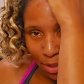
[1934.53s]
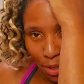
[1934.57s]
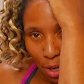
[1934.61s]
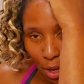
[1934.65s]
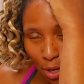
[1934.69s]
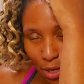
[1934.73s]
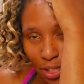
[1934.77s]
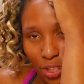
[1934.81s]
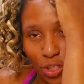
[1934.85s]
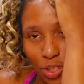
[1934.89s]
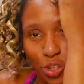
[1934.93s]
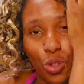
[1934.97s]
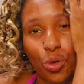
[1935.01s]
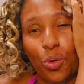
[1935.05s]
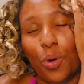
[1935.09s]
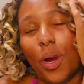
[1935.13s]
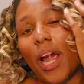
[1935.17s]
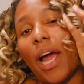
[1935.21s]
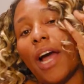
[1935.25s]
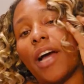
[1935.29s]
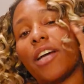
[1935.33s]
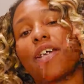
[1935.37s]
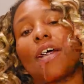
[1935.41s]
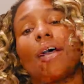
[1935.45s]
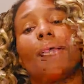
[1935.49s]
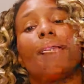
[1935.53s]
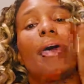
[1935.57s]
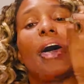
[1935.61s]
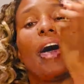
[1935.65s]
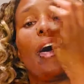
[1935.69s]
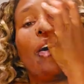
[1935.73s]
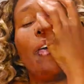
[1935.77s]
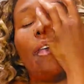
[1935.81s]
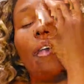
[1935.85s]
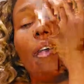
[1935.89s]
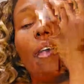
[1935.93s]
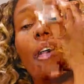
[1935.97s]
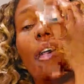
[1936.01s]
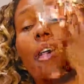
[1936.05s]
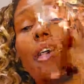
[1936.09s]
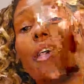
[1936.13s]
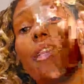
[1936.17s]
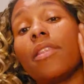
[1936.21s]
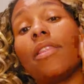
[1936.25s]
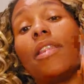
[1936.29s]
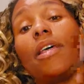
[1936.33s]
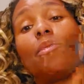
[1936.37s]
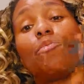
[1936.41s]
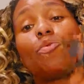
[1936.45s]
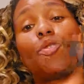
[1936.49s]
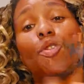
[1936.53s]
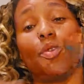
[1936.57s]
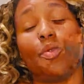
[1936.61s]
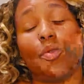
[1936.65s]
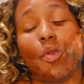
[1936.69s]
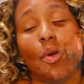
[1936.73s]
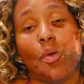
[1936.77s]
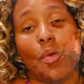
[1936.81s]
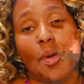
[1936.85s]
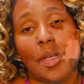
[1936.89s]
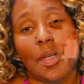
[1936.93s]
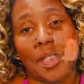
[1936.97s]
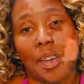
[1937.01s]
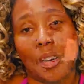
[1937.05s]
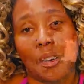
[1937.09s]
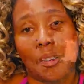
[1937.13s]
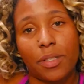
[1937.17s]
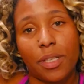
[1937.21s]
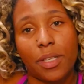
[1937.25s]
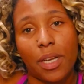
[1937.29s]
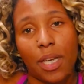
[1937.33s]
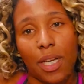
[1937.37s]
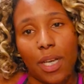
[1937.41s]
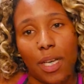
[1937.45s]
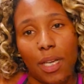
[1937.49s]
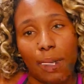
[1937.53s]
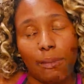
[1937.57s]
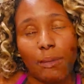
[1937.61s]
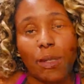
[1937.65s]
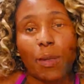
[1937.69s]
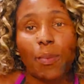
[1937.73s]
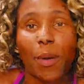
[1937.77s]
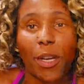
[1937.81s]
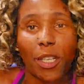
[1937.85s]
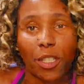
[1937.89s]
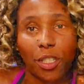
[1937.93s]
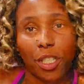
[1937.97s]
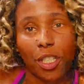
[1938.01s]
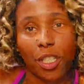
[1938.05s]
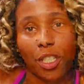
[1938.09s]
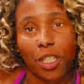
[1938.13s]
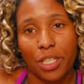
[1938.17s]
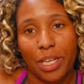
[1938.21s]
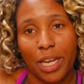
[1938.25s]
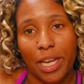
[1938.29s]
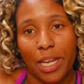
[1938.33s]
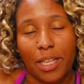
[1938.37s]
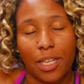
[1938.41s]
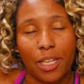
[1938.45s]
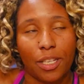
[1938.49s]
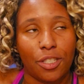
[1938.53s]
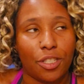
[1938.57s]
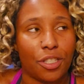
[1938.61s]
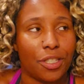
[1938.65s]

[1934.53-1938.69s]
talking trash about them two the whole entire time, especially Shannon.